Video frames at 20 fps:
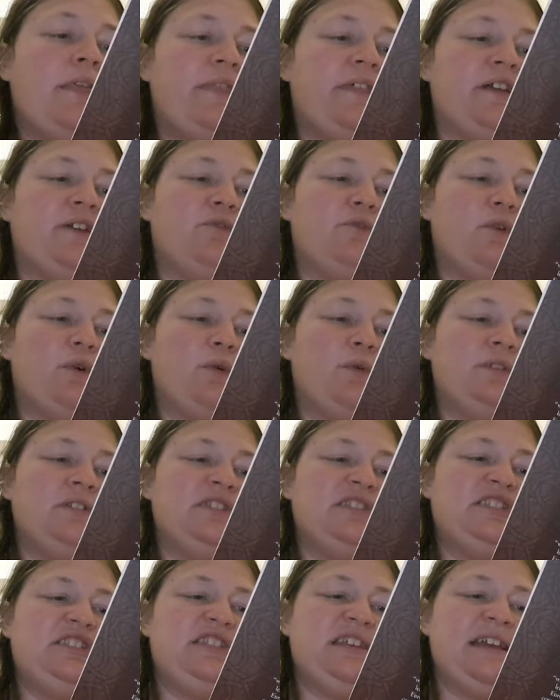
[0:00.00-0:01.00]
the
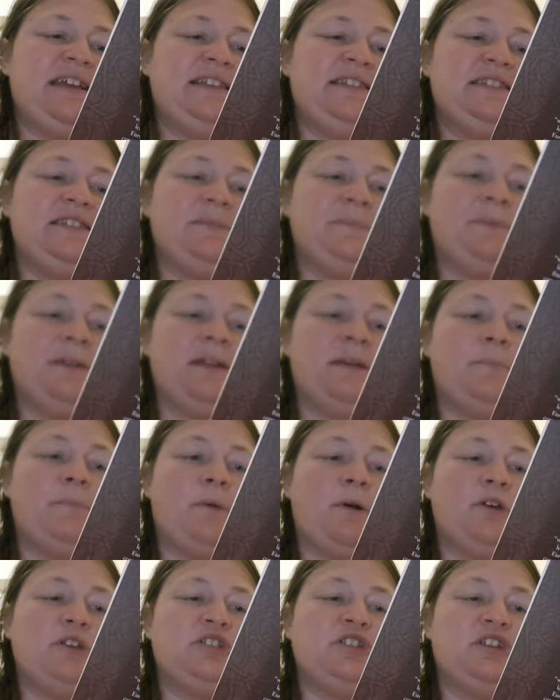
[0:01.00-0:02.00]
ruins tend to be
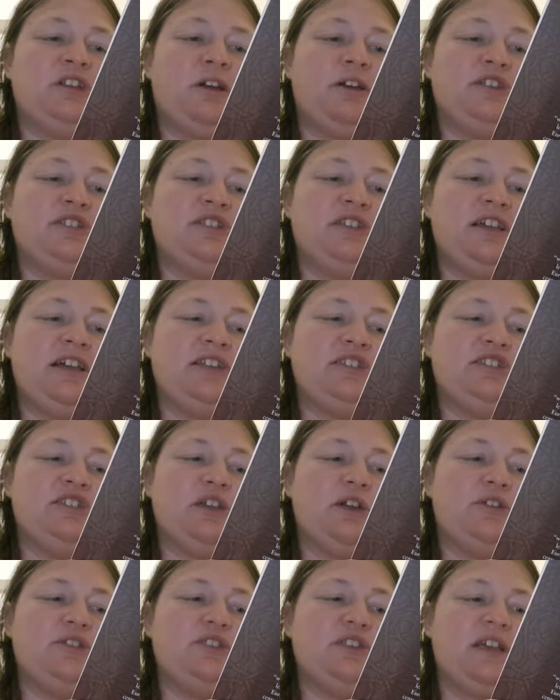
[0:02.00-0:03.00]
most closely
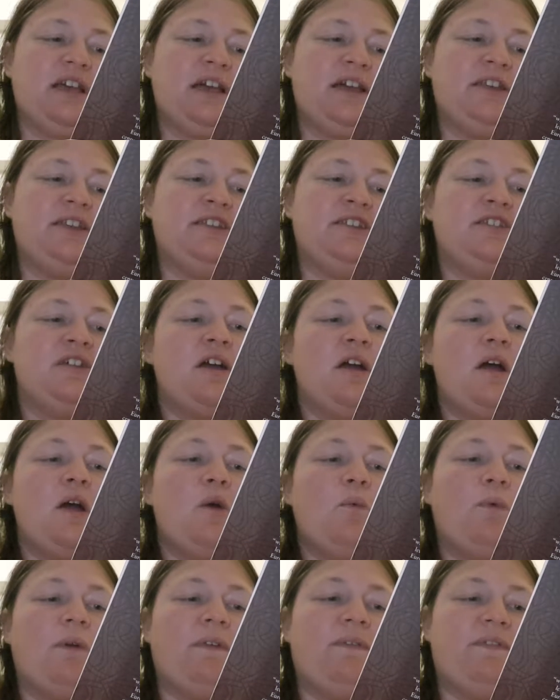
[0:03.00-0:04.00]
associated
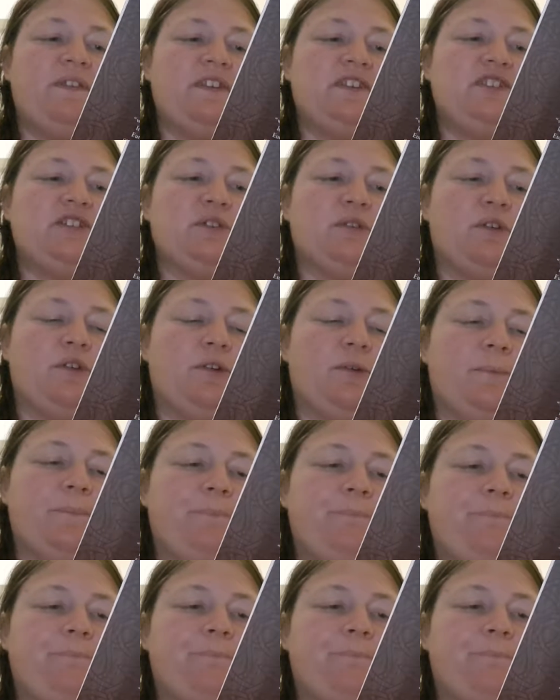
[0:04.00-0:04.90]
with this group.